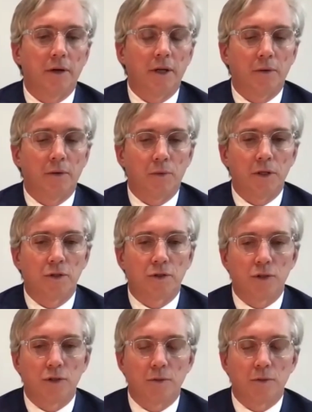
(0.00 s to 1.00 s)
we
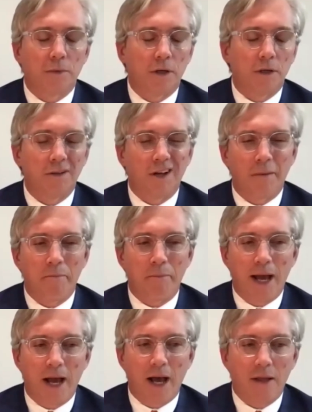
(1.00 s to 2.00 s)
assume
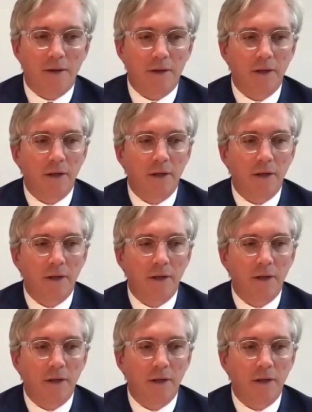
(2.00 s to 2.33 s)
about